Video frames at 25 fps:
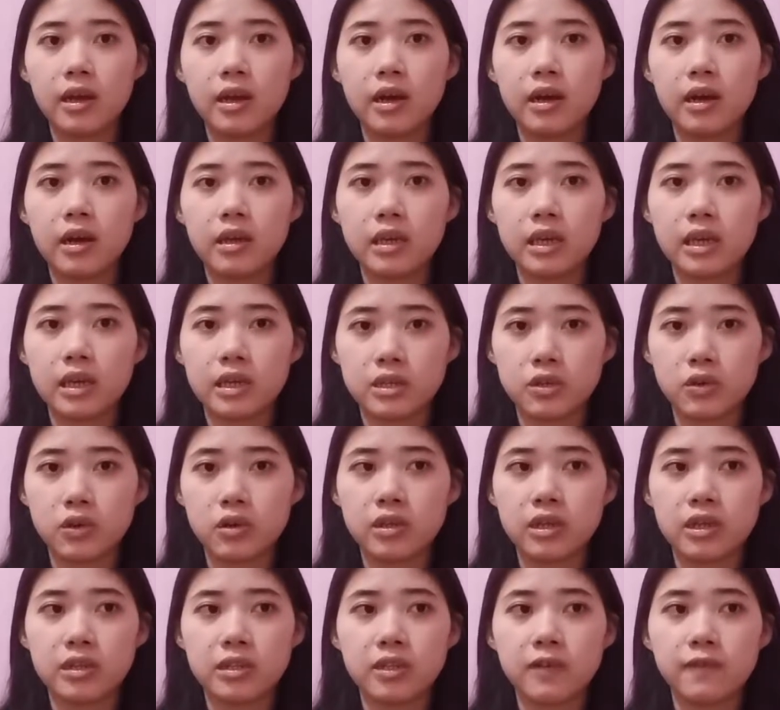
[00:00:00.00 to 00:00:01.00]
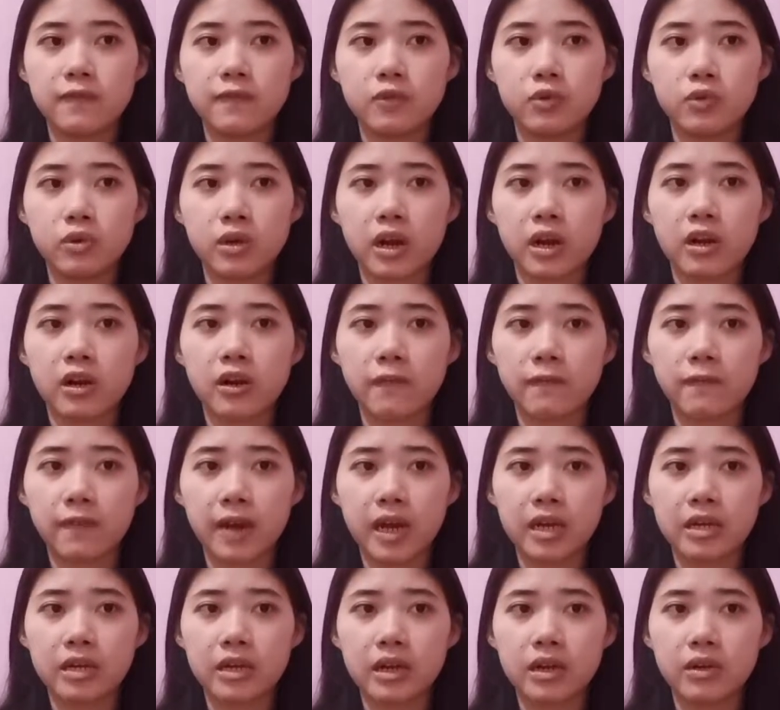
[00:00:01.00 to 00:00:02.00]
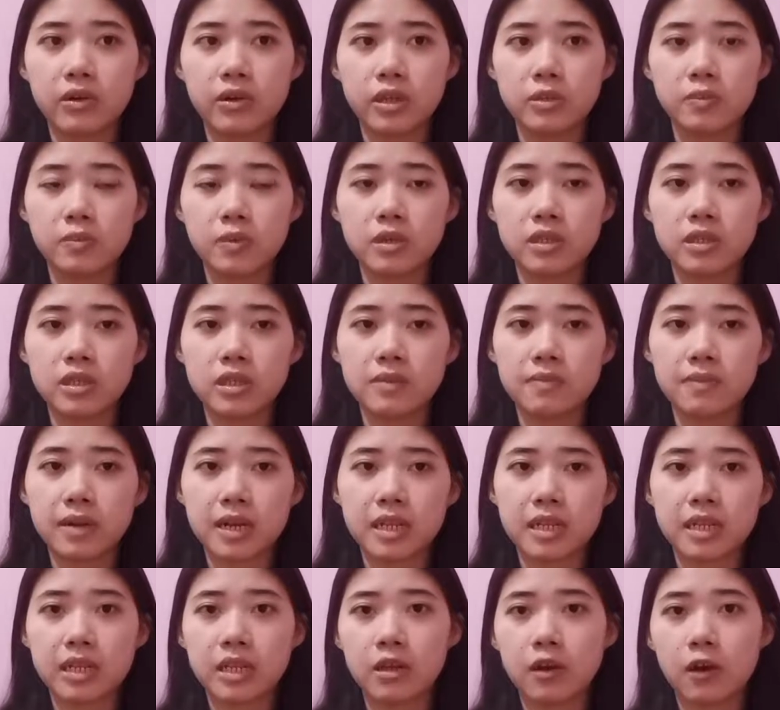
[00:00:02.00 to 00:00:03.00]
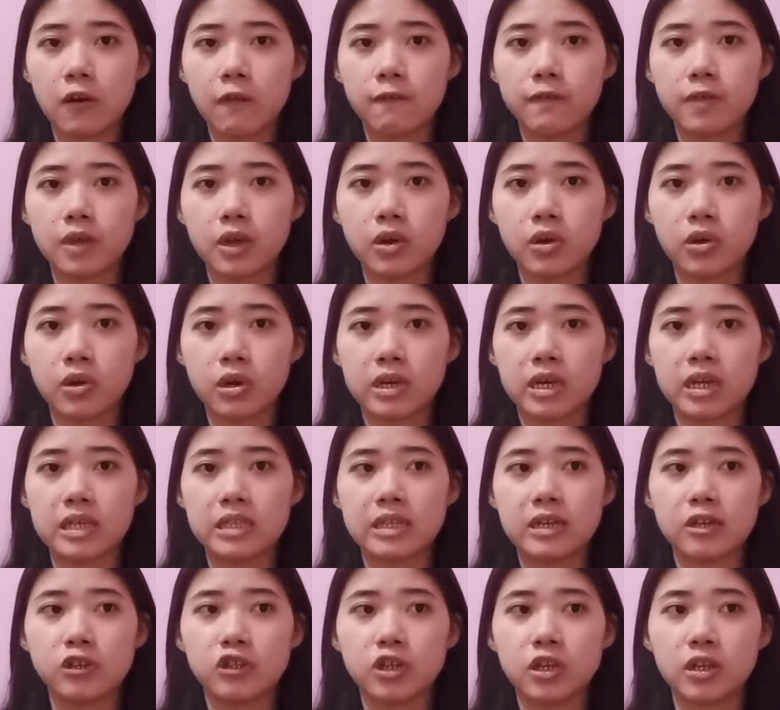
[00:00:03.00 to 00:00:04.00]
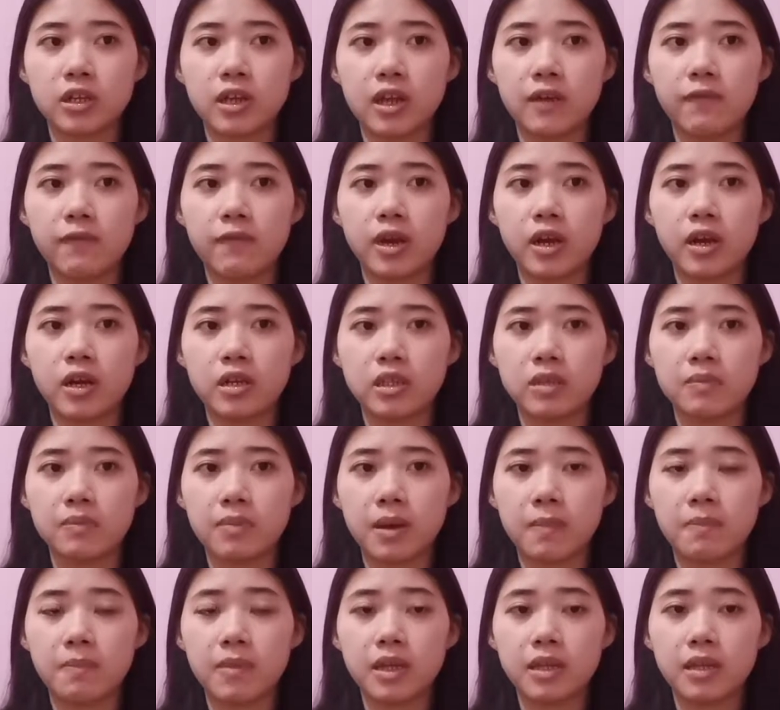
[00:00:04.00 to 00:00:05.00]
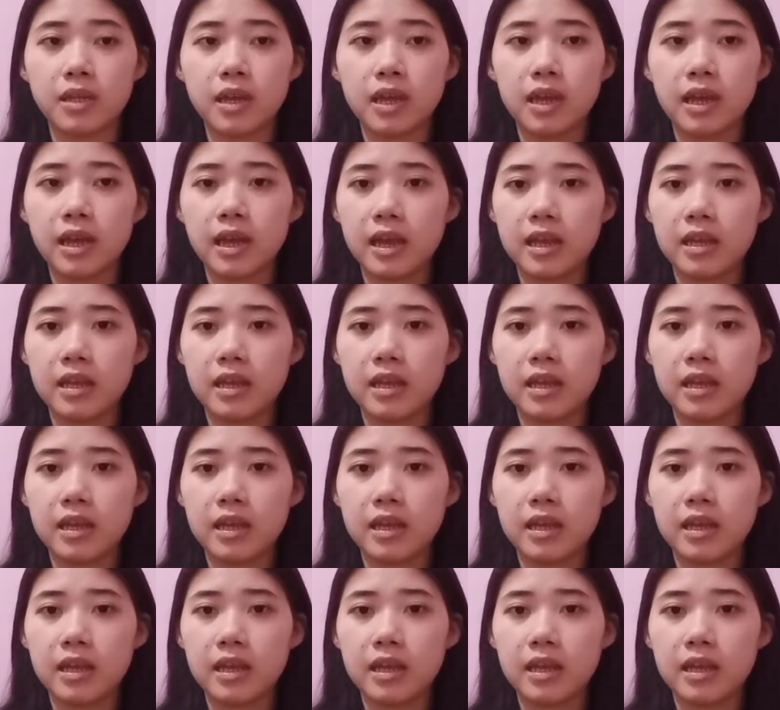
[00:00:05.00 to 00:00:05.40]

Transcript: It is conducive to clarify the responsibility of the organization and various departments,